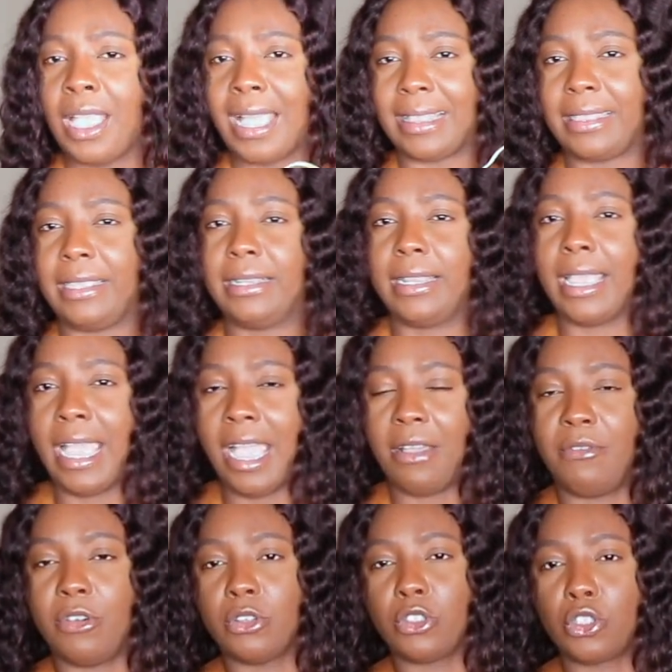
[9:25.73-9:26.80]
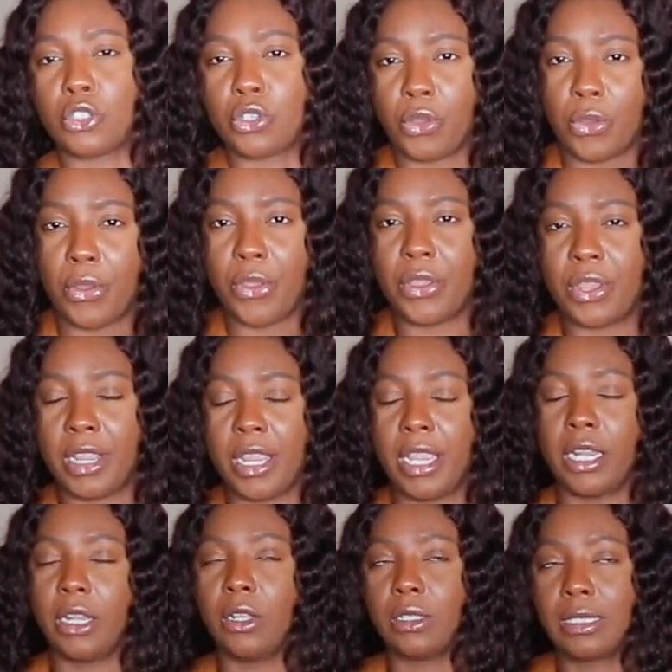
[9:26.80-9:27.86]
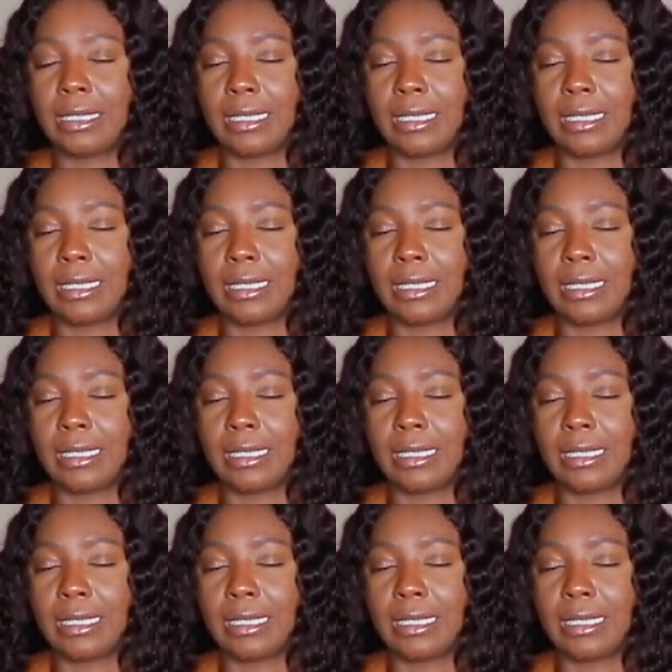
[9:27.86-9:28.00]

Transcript: I think they have a skirt and a